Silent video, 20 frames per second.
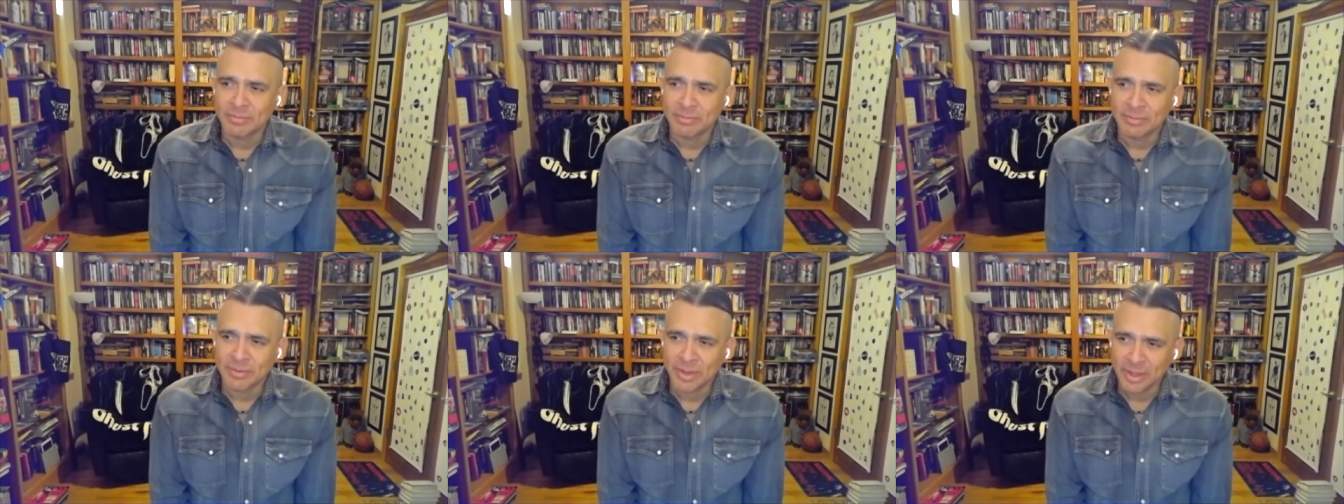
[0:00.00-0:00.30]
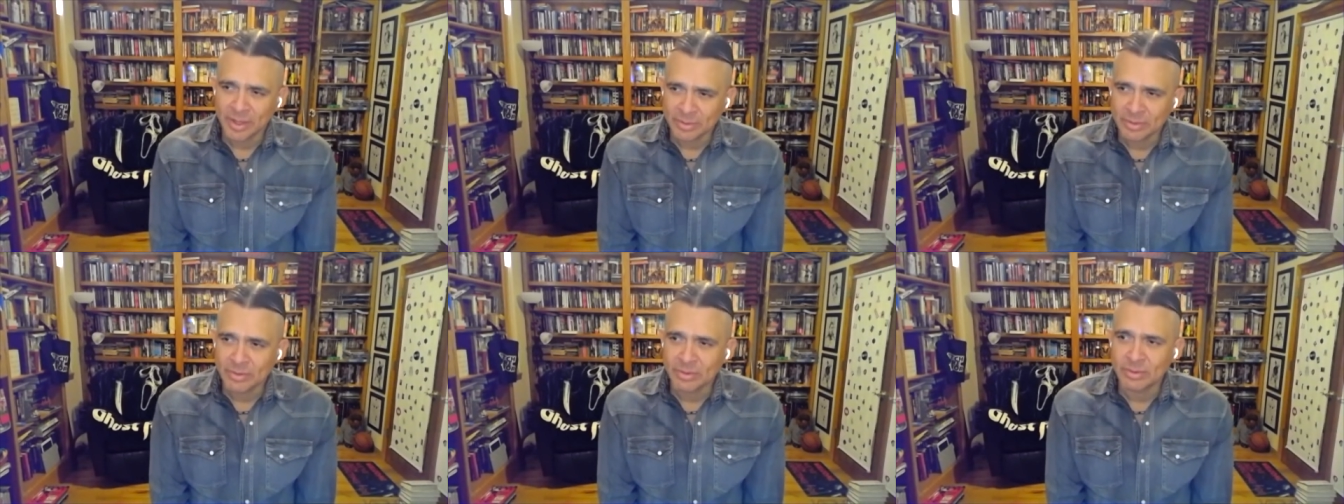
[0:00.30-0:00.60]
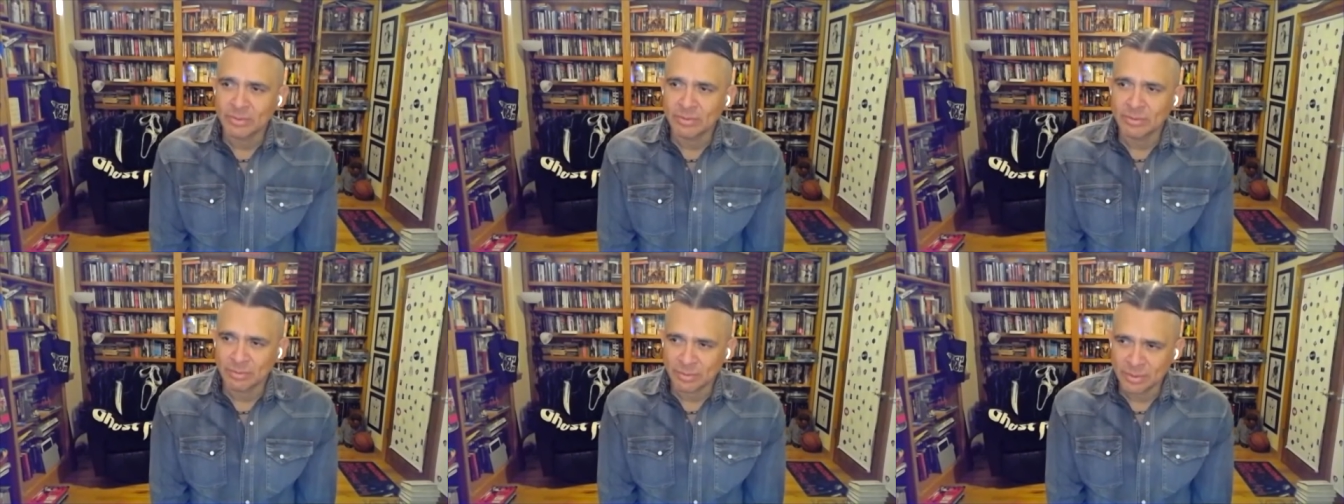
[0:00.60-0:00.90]
take to
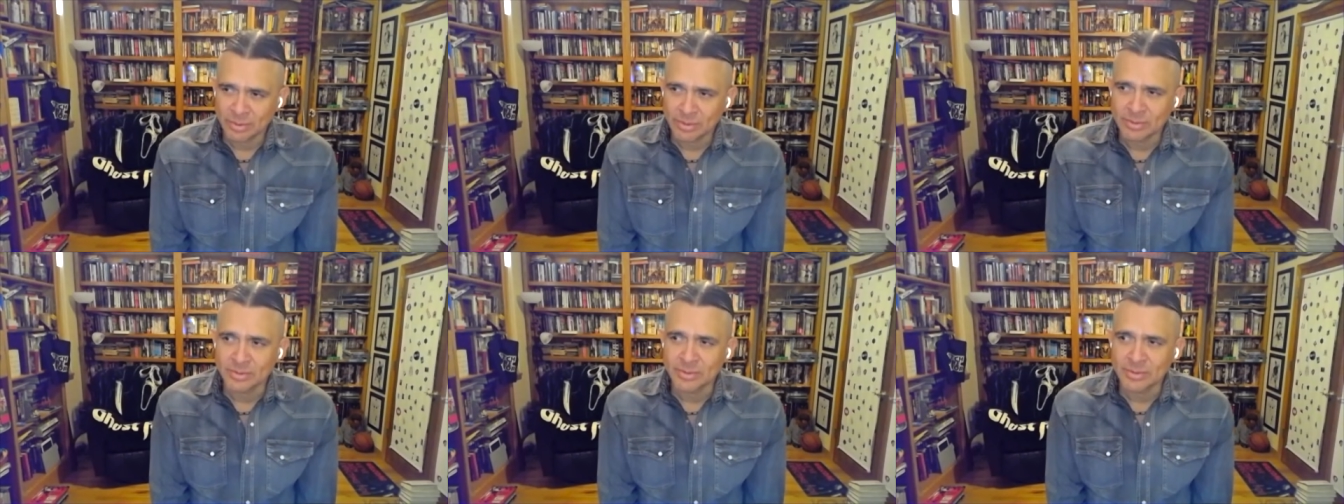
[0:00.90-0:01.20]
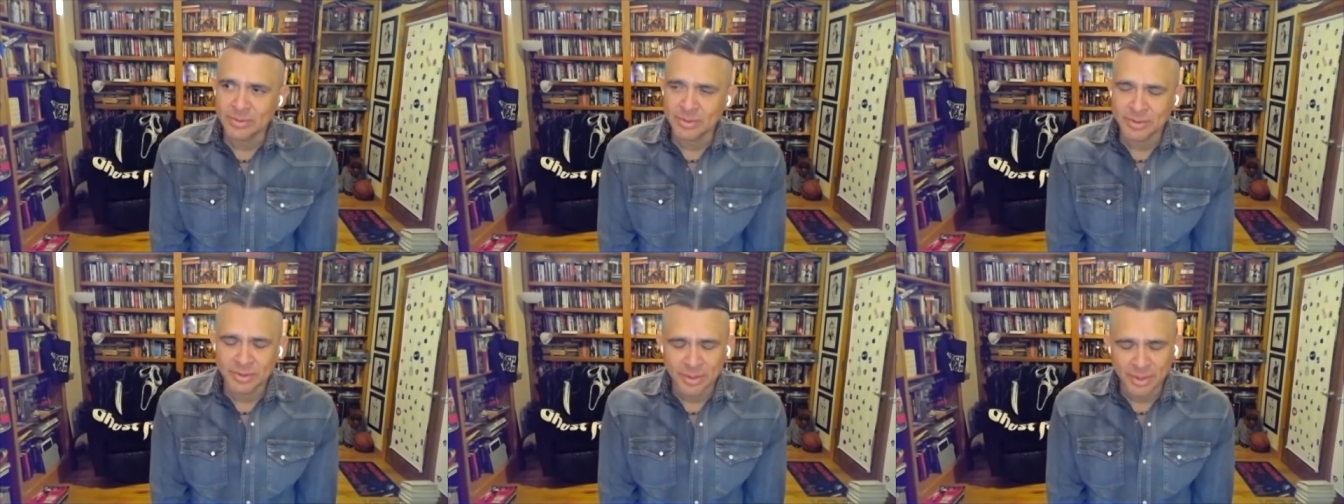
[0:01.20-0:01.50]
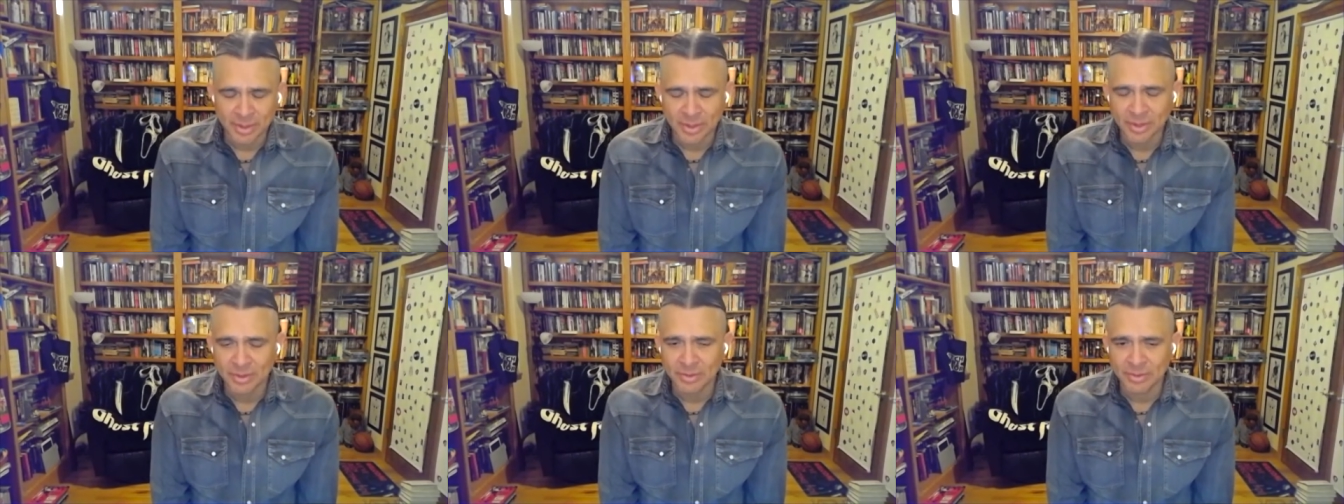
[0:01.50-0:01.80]
those roles,
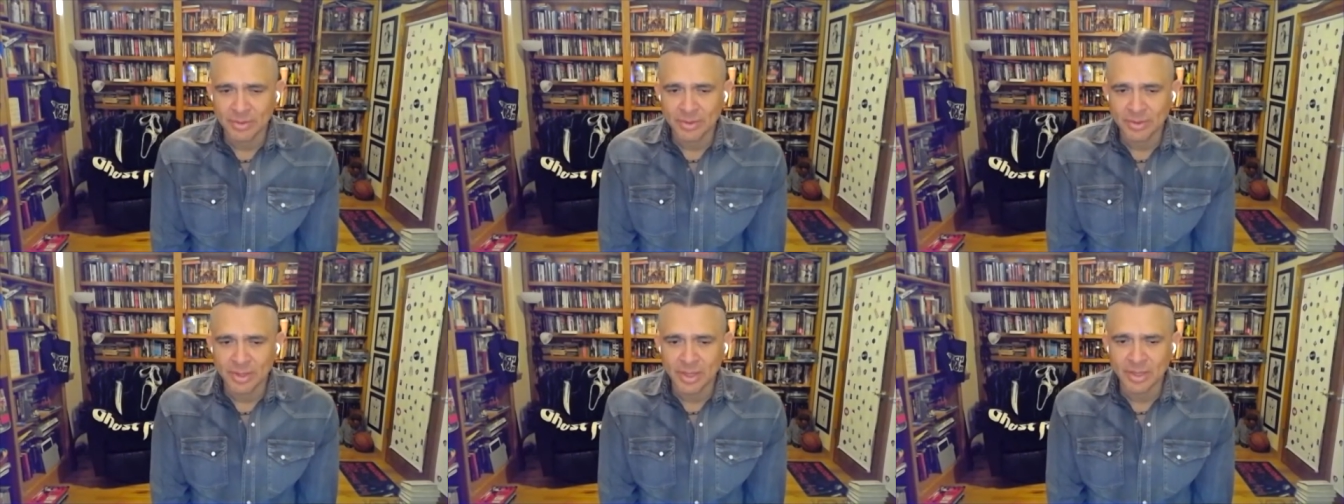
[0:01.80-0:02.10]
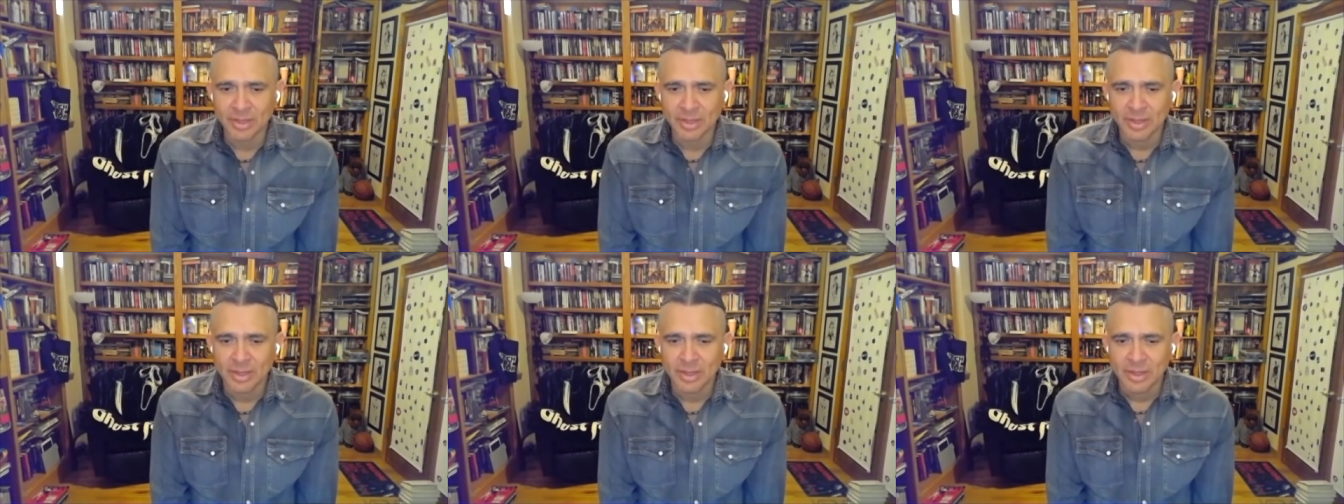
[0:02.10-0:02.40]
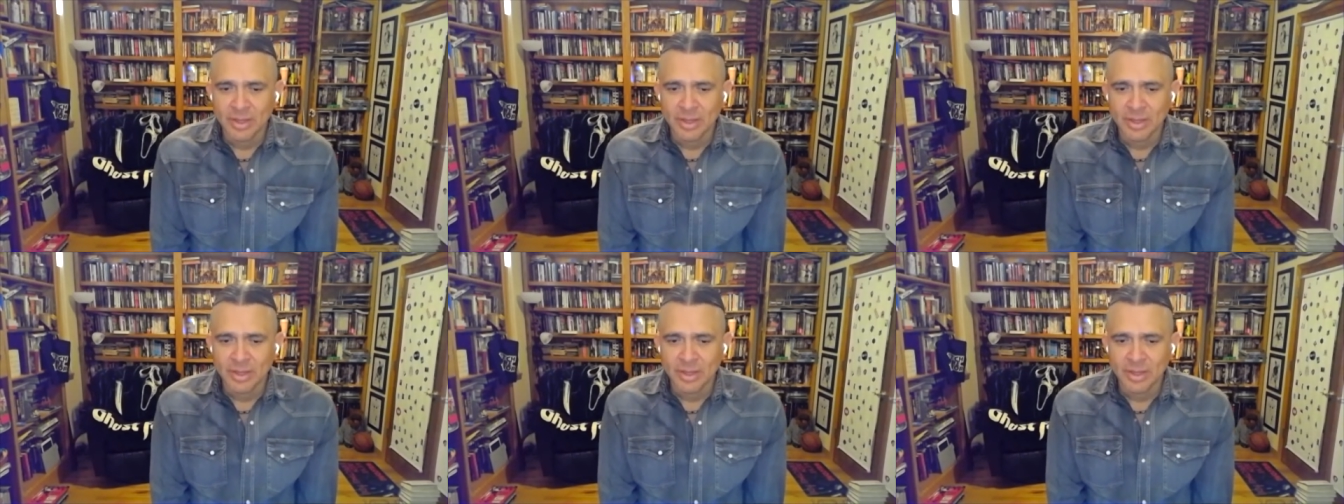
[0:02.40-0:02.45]
like